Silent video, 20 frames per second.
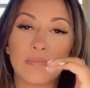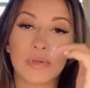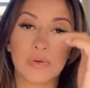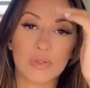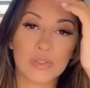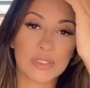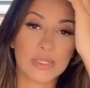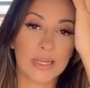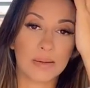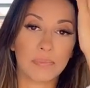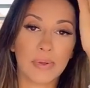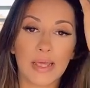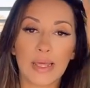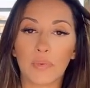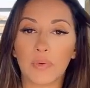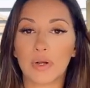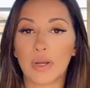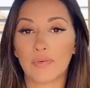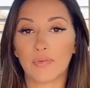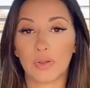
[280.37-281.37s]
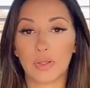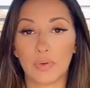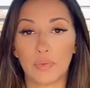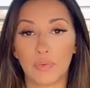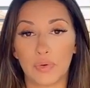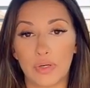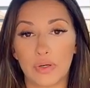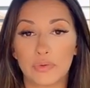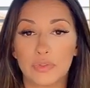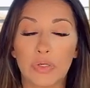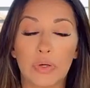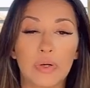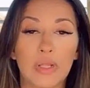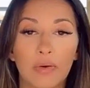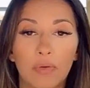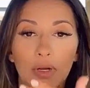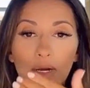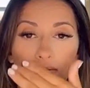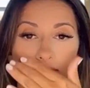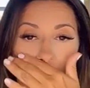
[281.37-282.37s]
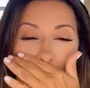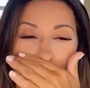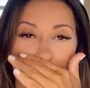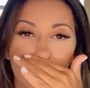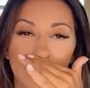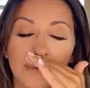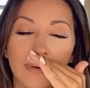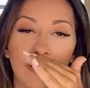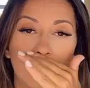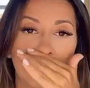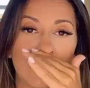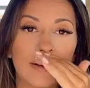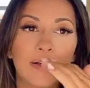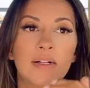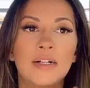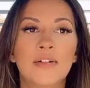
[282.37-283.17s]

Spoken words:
It's pay whatever donate whatever you want,